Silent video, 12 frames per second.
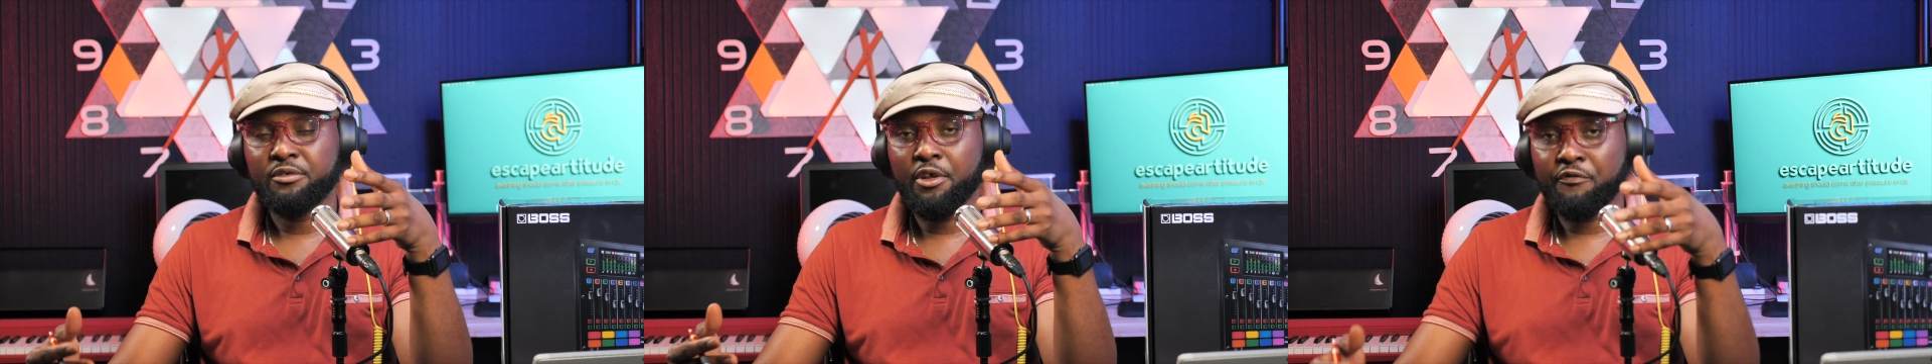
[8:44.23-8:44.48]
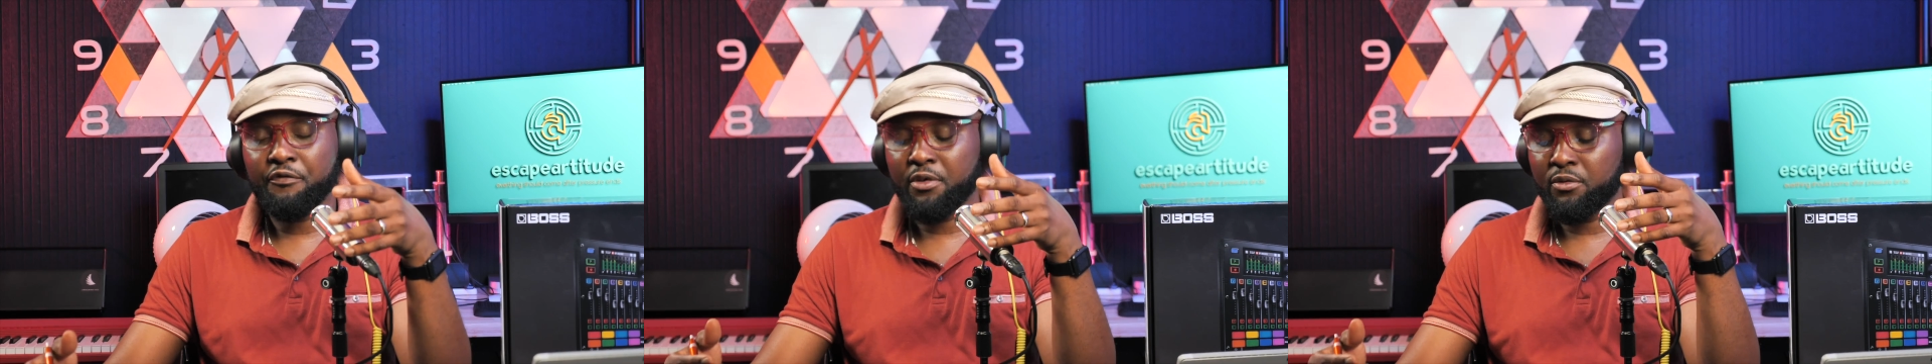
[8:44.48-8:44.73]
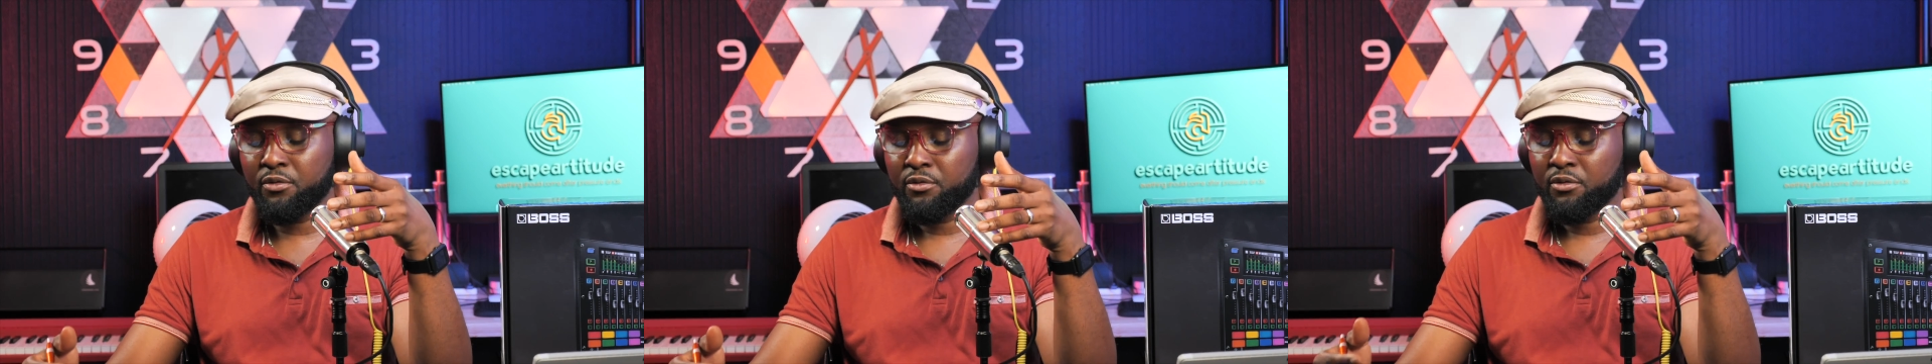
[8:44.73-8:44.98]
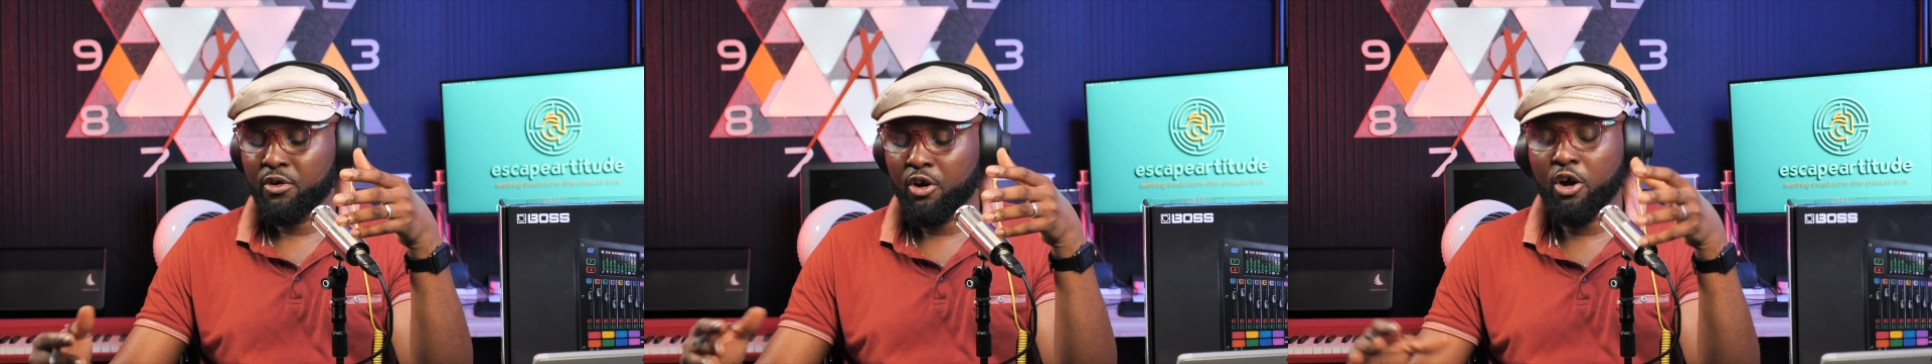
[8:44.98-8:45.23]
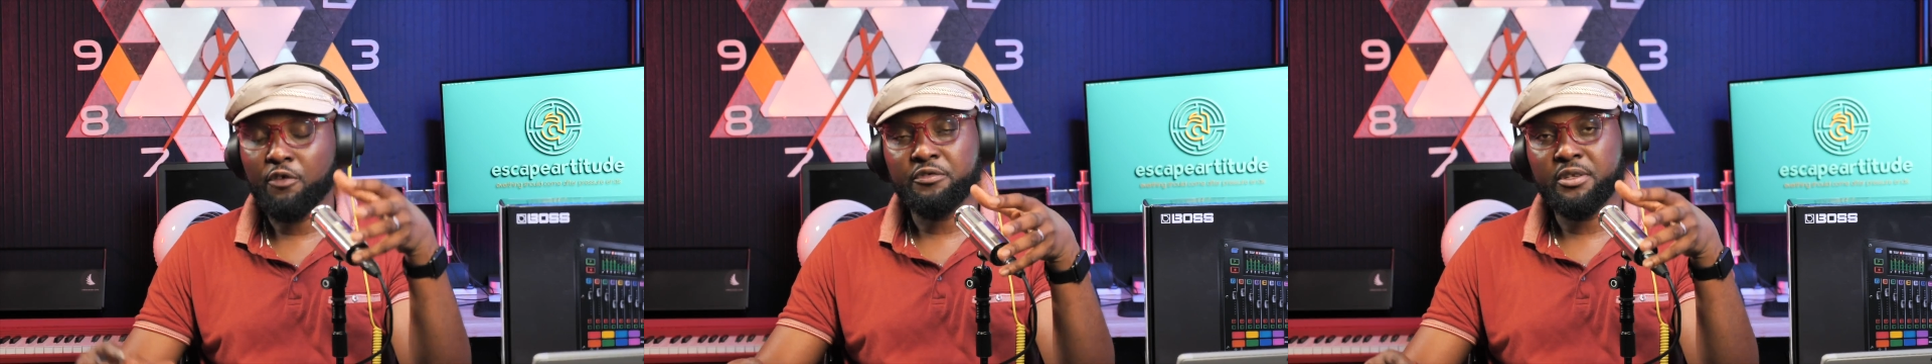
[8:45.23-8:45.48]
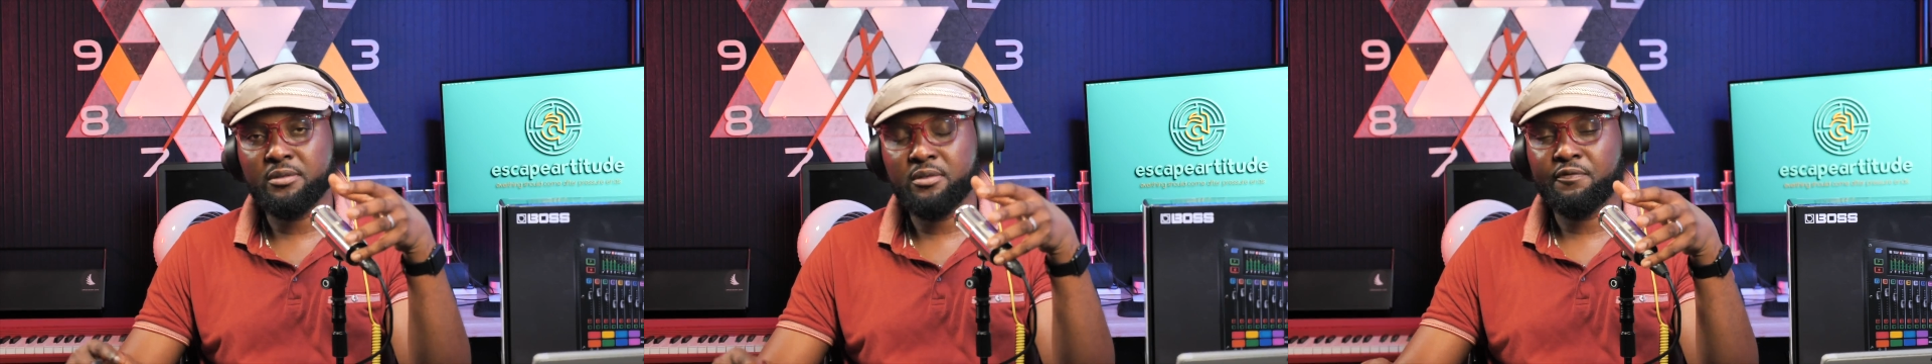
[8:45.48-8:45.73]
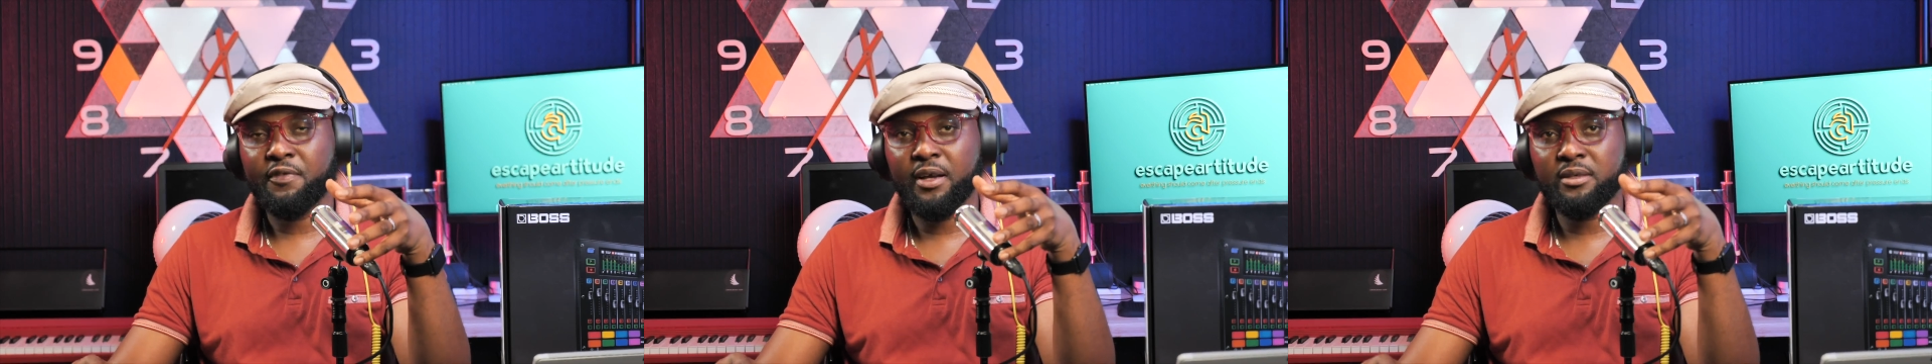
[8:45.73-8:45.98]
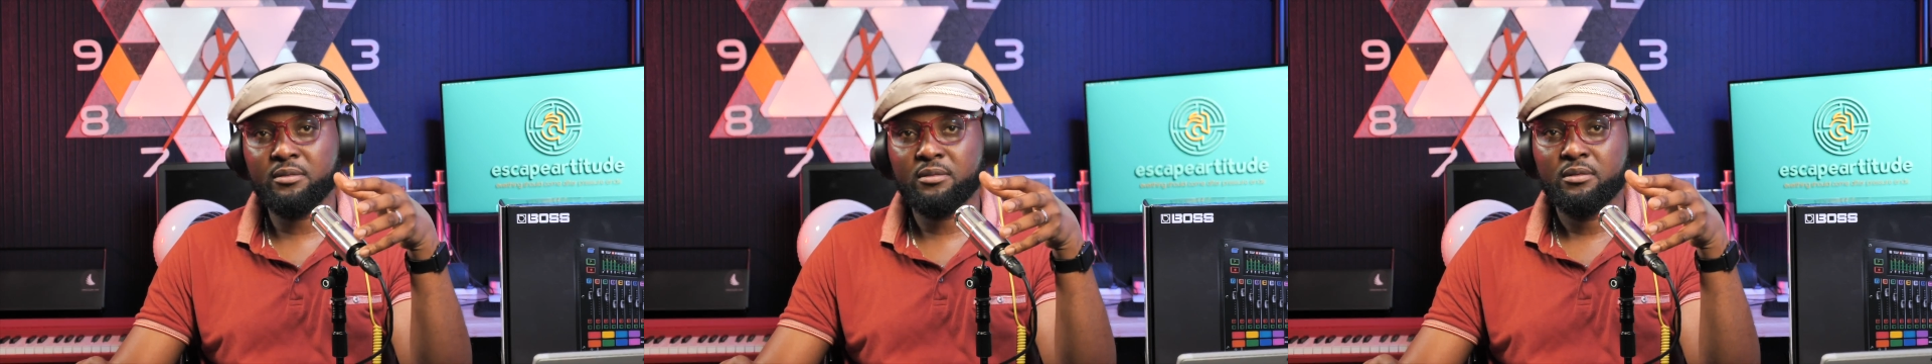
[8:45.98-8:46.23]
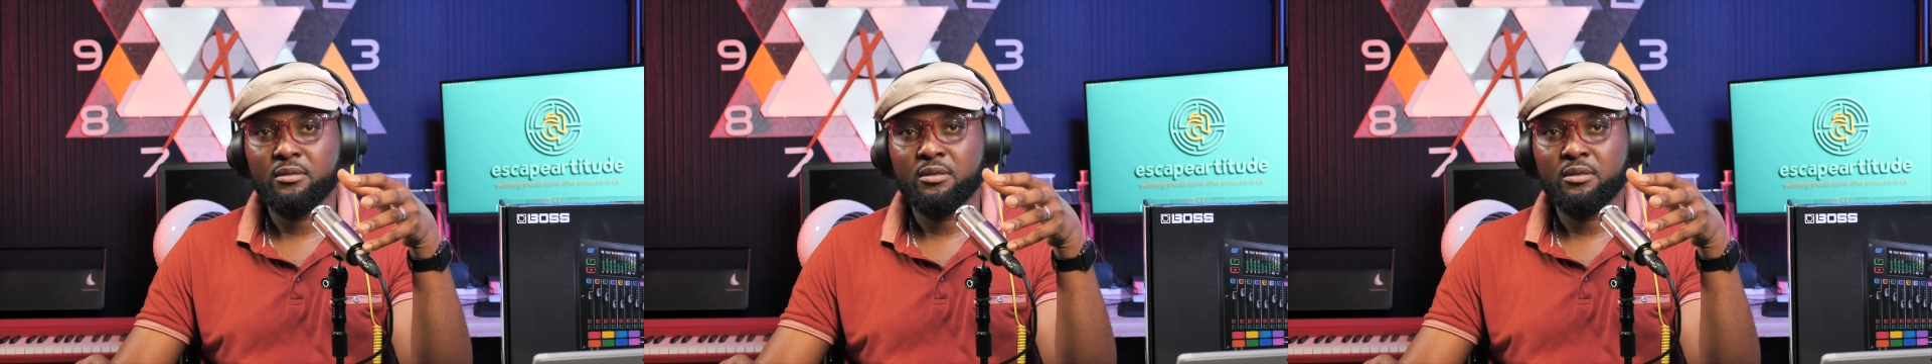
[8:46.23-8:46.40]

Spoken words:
review of this device,